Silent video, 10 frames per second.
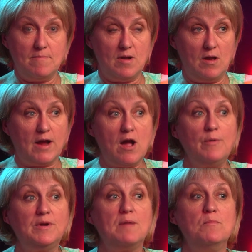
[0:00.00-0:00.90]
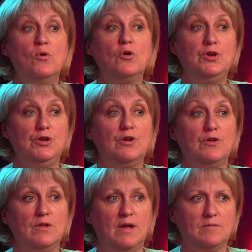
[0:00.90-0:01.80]
Like, I would get more queued
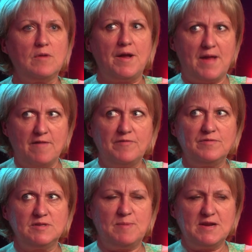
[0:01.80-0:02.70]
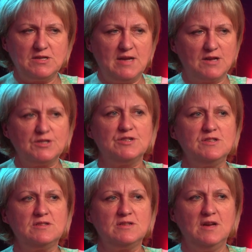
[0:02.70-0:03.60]
up. Like, I'd have, especially
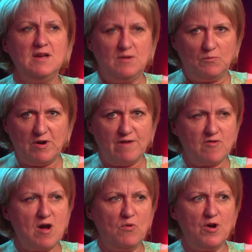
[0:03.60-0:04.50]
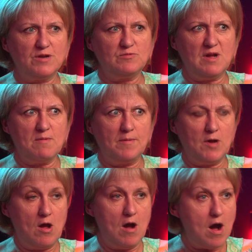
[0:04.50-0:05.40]
ushers, wherever I worked, would come up and
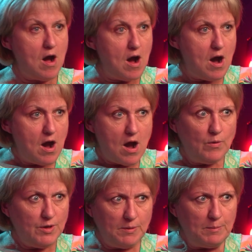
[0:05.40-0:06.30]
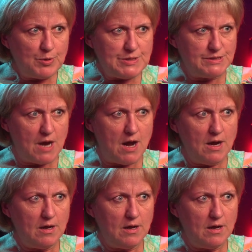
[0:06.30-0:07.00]
go, "You in Prisoner?"